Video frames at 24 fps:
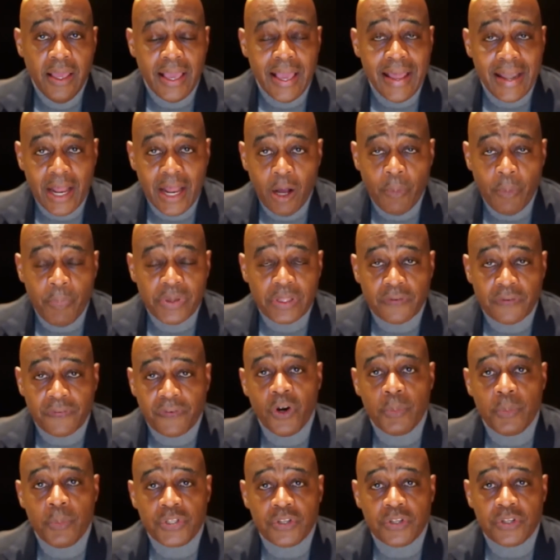and helping the
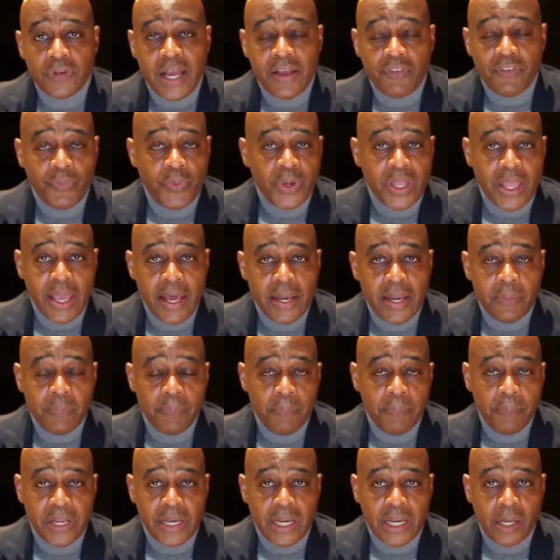firm survive if we
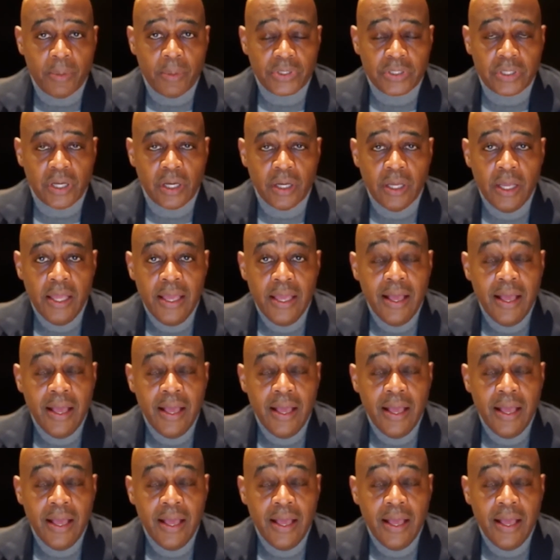hadn't been able to